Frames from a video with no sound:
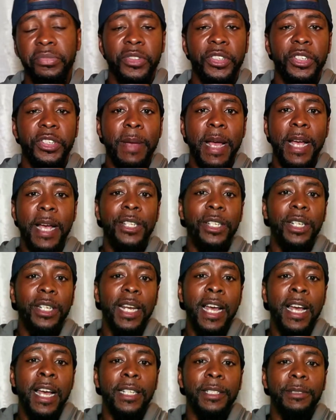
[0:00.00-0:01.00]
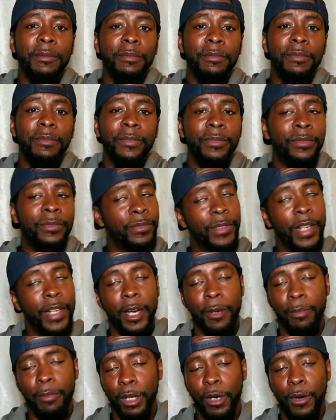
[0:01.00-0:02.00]
Smashed the line.
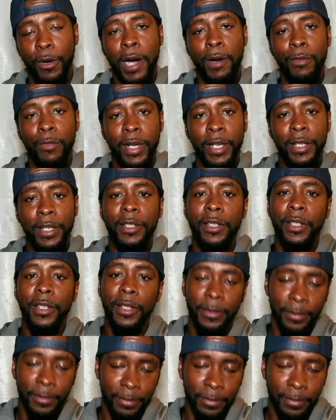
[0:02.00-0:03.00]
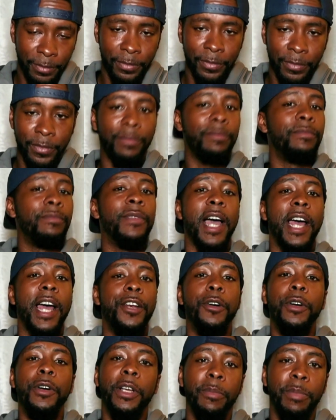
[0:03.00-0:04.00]
Now the blowout risk, I
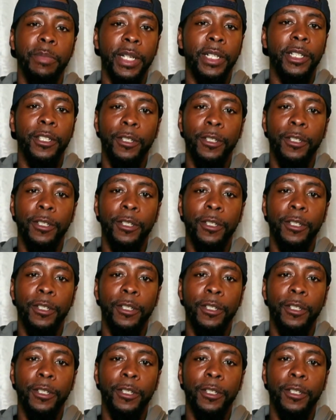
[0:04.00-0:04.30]
know it could be a